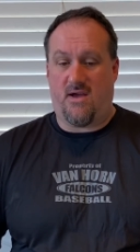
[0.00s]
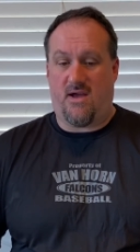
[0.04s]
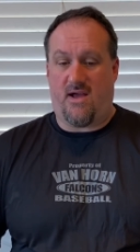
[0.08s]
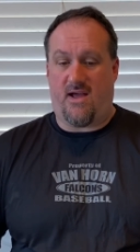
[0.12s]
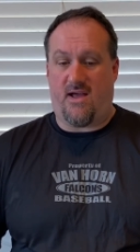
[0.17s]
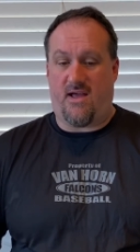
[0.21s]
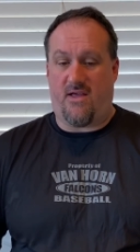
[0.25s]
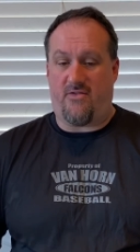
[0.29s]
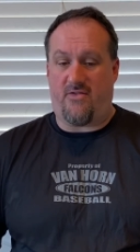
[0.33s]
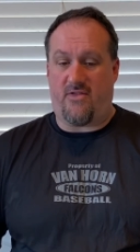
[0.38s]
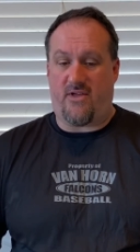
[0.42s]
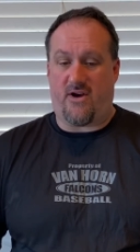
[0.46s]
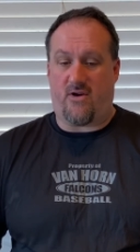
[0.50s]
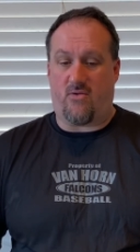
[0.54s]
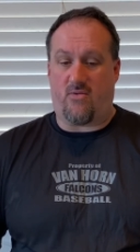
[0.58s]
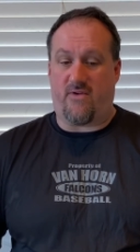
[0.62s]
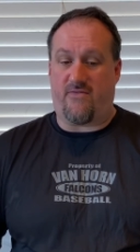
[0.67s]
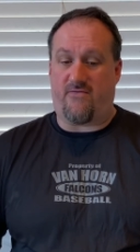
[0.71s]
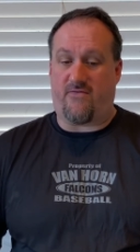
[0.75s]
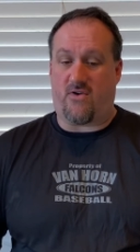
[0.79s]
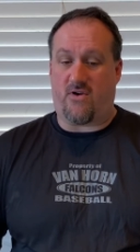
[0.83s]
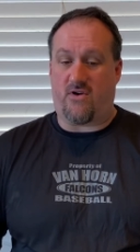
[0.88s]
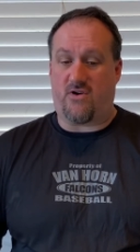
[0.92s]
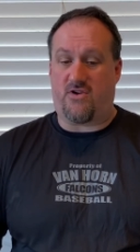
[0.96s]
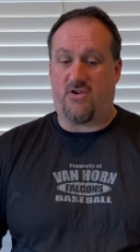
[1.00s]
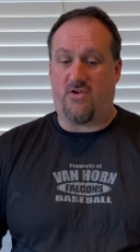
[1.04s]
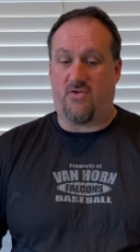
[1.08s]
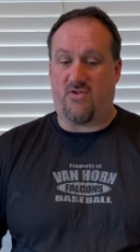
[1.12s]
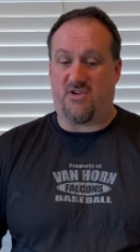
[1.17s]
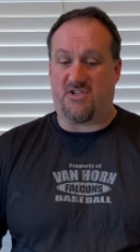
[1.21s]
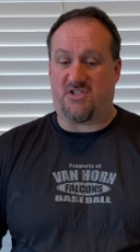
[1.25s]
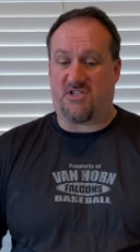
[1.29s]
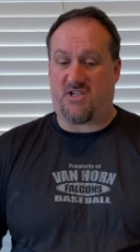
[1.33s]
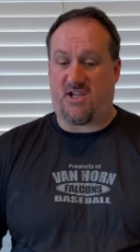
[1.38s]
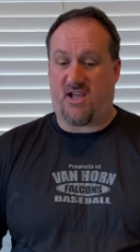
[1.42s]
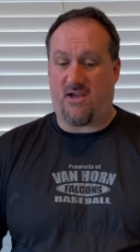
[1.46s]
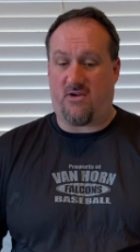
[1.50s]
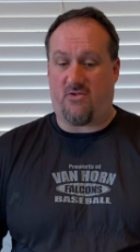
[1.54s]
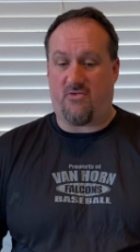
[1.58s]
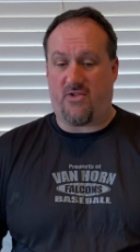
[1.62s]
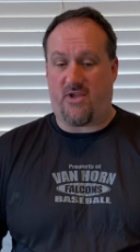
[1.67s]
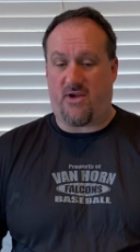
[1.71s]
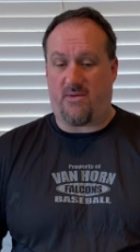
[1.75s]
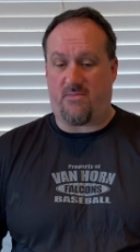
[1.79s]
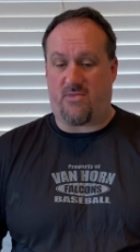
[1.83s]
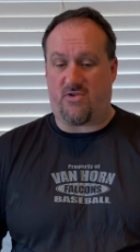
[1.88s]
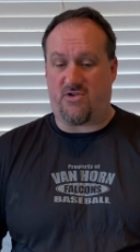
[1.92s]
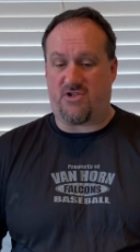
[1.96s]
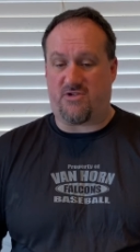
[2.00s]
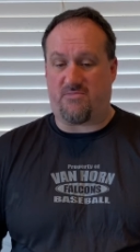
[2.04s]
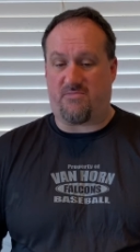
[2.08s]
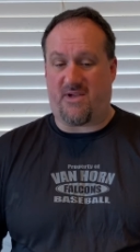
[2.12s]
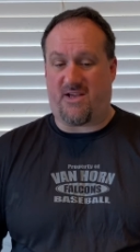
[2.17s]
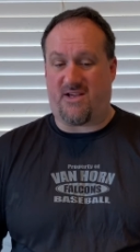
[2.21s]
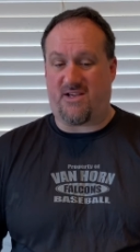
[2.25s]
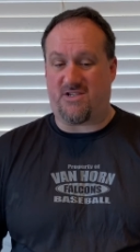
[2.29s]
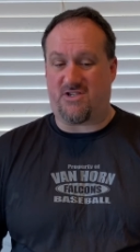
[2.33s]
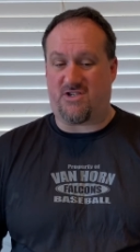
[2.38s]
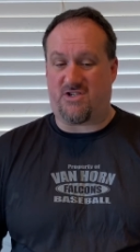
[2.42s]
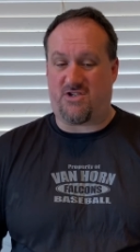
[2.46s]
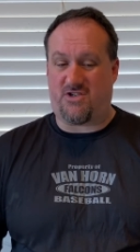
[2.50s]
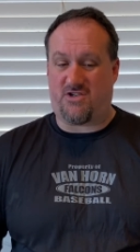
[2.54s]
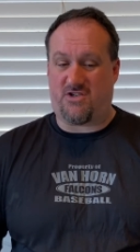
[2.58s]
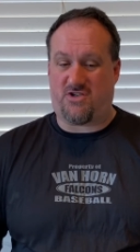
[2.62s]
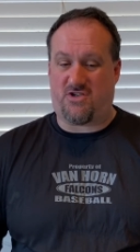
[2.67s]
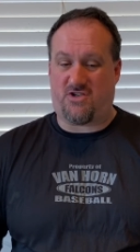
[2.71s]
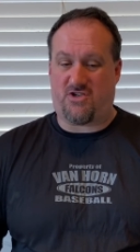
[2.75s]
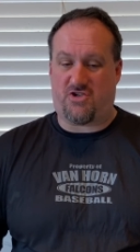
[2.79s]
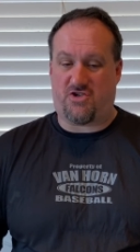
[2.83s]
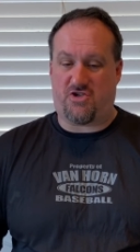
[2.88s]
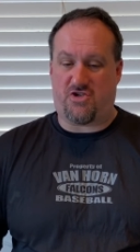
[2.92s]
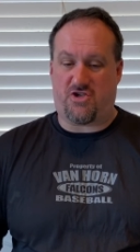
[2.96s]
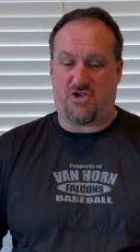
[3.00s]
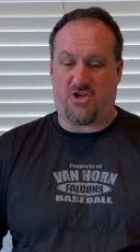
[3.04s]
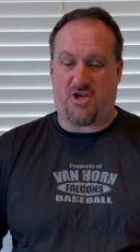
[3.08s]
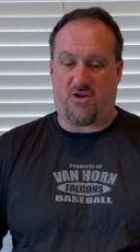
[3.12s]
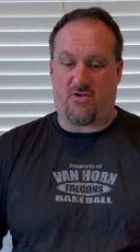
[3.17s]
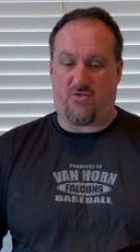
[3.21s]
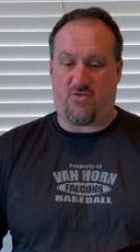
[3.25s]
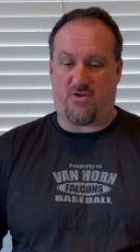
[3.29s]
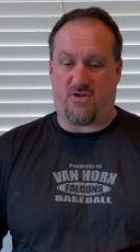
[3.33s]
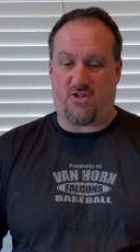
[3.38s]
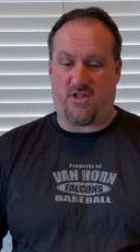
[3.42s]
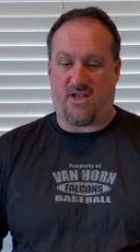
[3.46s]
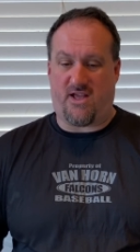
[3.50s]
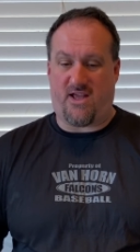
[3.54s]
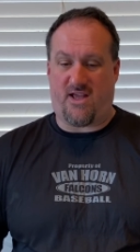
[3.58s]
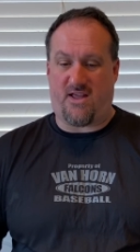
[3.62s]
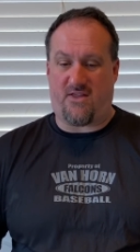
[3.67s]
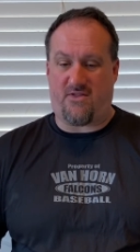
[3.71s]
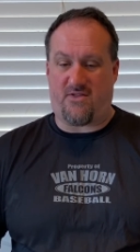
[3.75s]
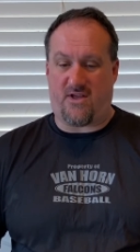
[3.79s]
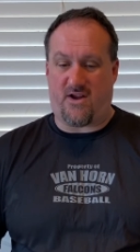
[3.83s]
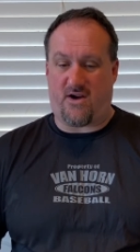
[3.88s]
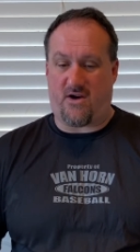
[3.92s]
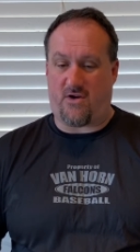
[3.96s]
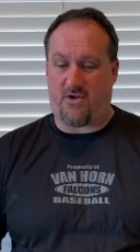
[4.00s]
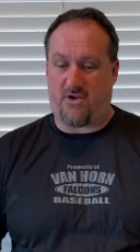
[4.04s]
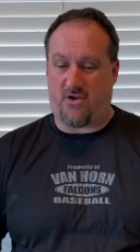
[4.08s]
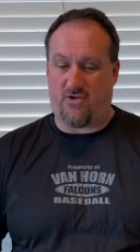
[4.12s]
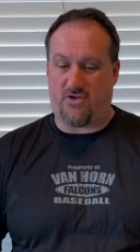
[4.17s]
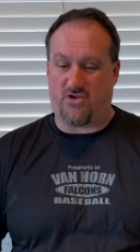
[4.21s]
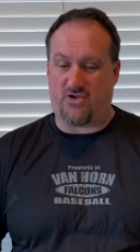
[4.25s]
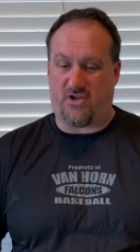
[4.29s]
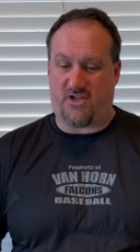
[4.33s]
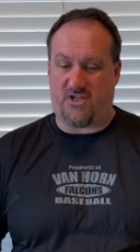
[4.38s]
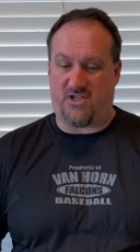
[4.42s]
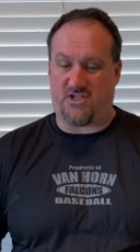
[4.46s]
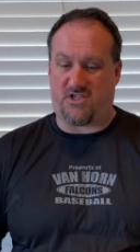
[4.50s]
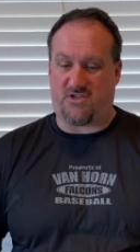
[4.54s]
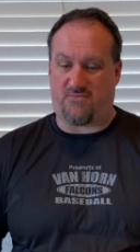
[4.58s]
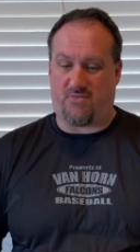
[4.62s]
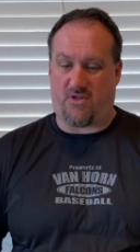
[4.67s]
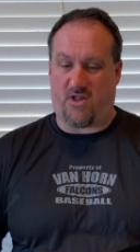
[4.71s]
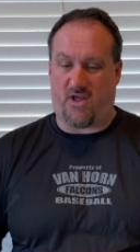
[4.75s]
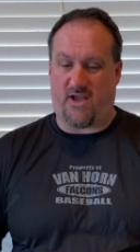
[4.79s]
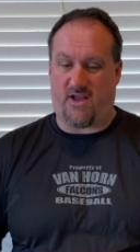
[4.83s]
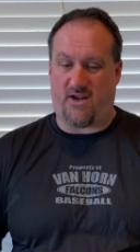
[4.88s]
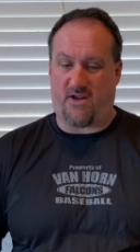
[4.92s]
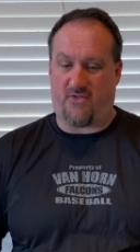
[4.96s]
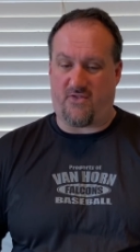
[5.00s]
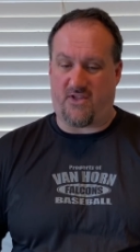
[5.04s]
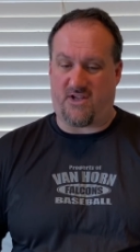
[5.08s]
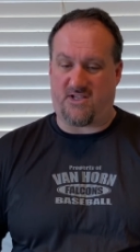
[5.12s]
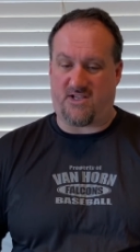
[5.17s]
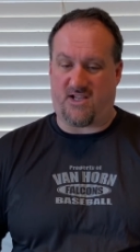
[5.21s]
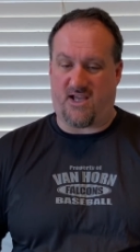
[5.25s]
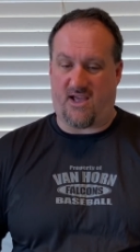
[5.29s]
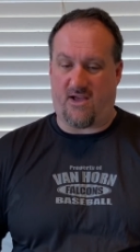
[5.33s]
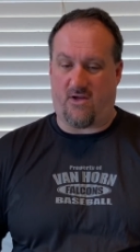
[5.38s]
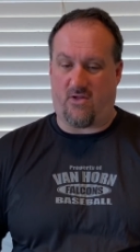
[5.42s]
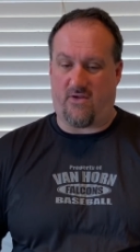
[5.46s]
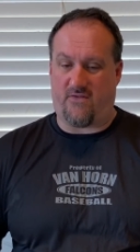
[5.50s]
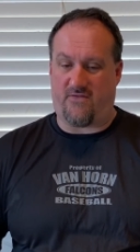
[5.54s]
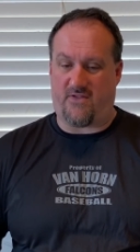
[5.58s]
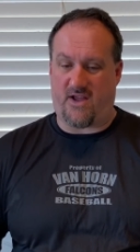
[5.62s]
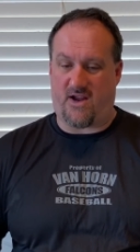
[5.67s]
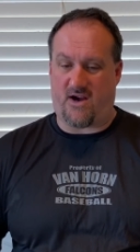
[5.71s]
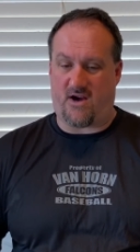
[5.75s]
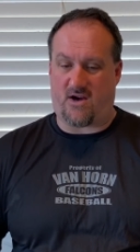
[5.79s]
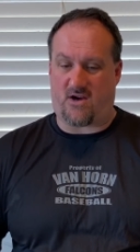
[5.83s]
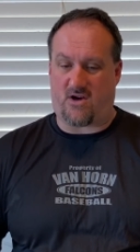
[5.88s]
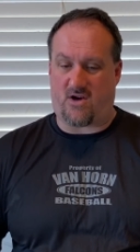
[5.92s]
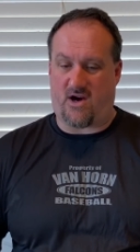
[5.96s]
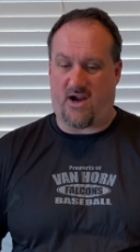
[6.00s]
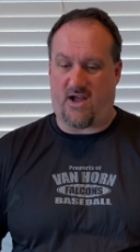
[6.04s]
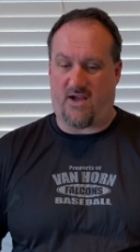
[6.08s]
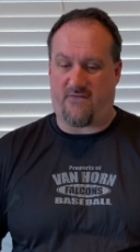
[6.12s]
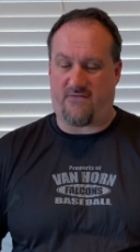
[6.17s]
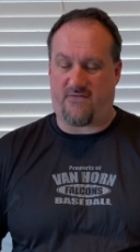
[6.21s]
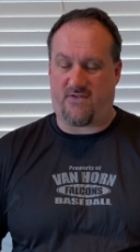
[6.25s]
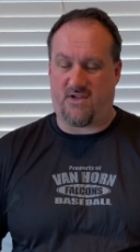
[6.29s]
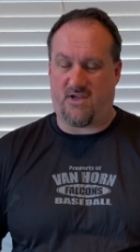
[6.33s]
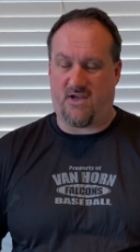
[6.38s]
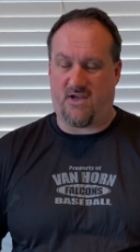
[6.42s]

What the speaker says: And they're referred to as tail numbers because generally they're usually displayed on the tail of the aircraft.